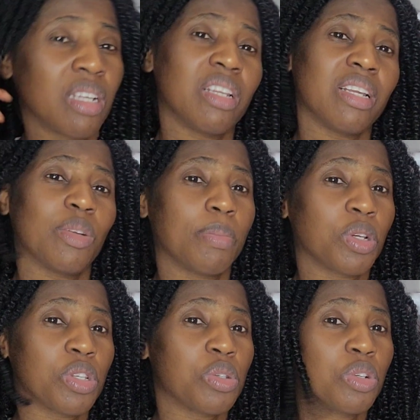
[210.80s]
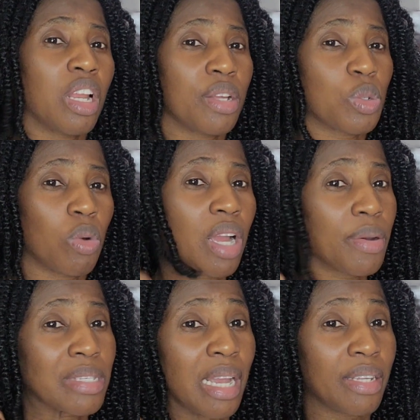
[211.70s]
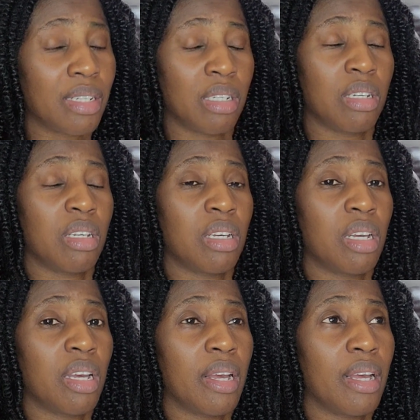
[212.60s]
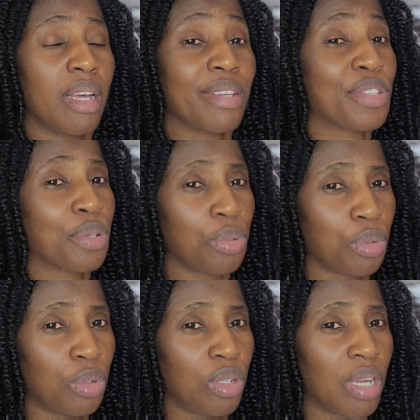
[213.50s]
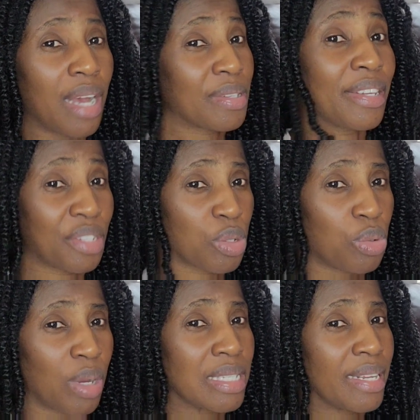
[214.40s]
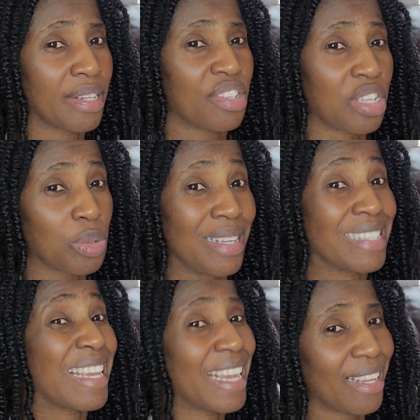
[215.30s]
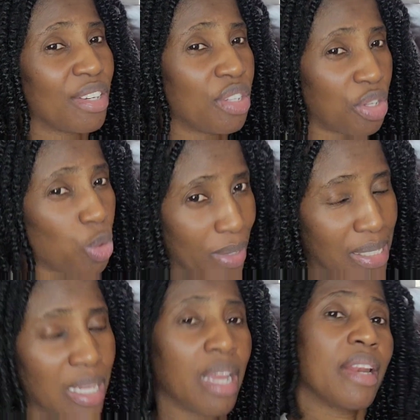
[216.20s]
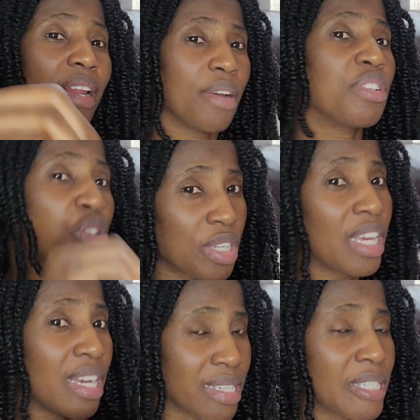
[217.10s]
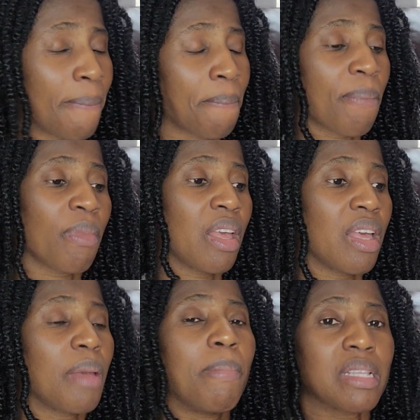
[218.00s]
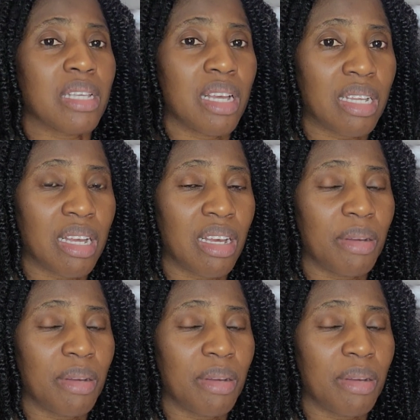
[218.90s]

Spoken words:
Learn hard work, because you're not allowed to work outside the school as an international student in the US. Now, the UK has a better